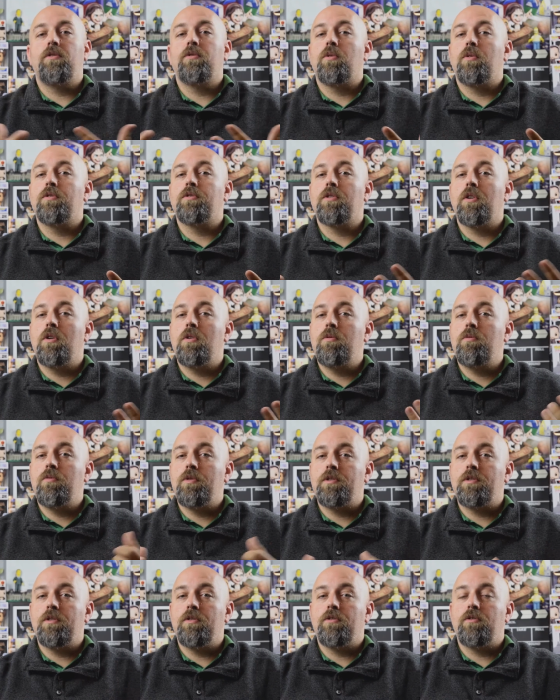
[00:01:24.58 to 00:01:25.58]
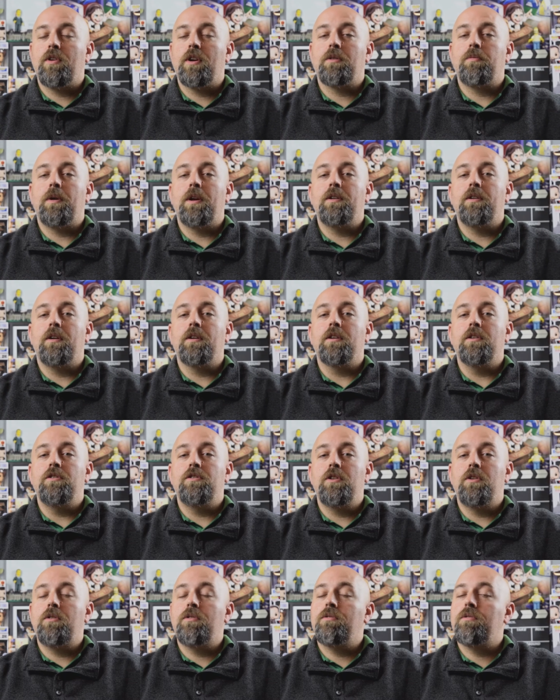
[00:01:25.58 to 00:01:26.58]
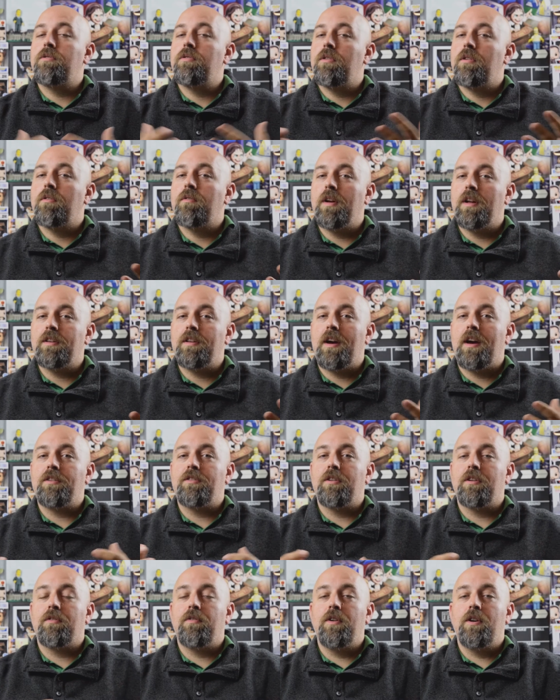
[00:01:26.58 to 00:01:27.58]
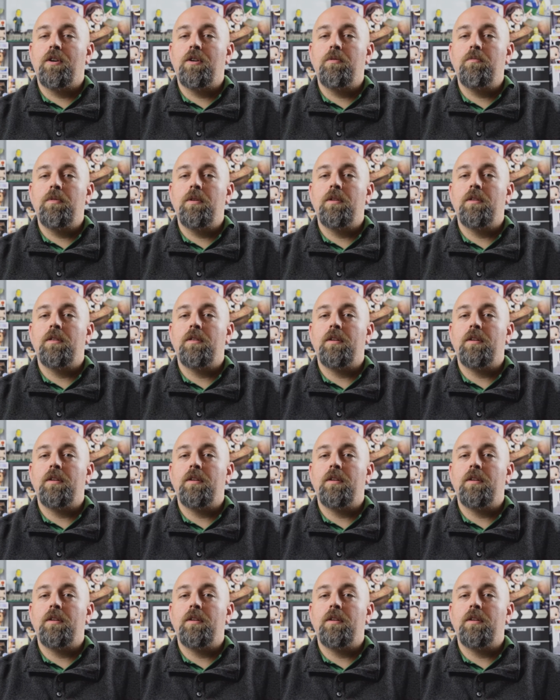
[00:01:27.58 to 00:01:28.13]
Source Code, which is directed by Duncan Jones. Fantastic film.